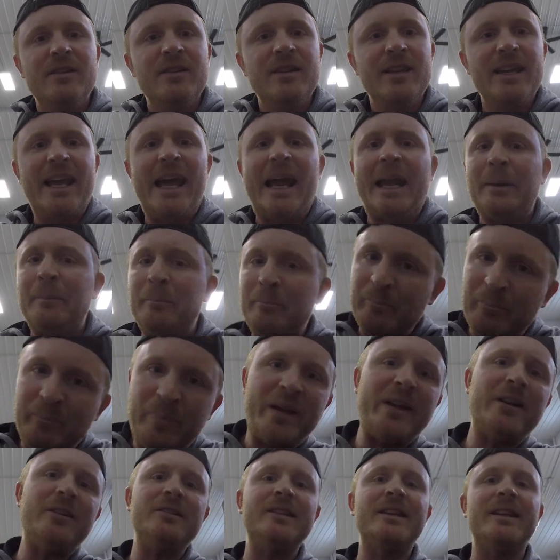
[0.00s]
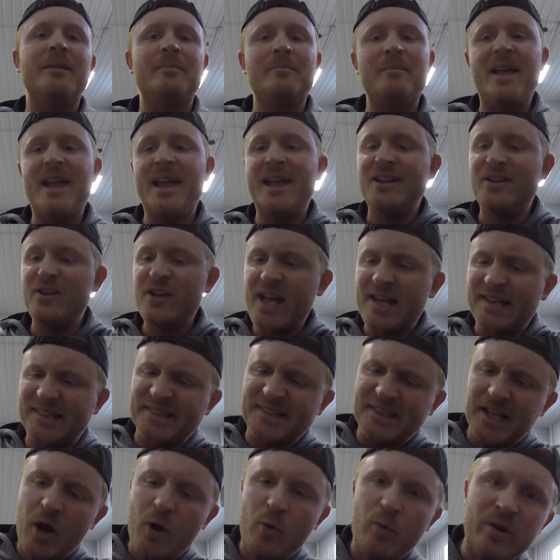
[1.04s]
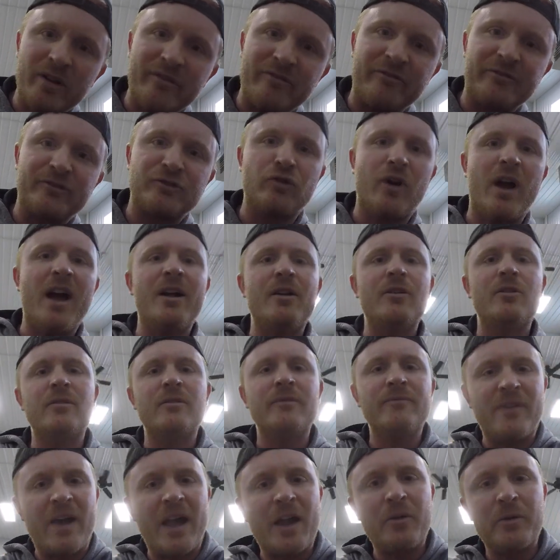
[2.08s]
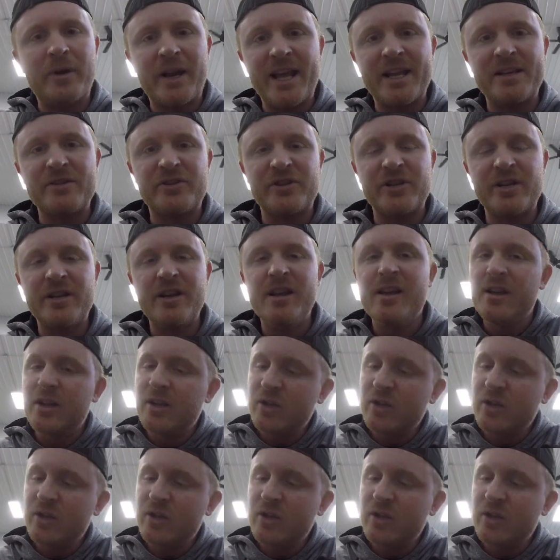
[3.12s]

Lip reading: You gotta build it, man. You gotta start with a strong foundation.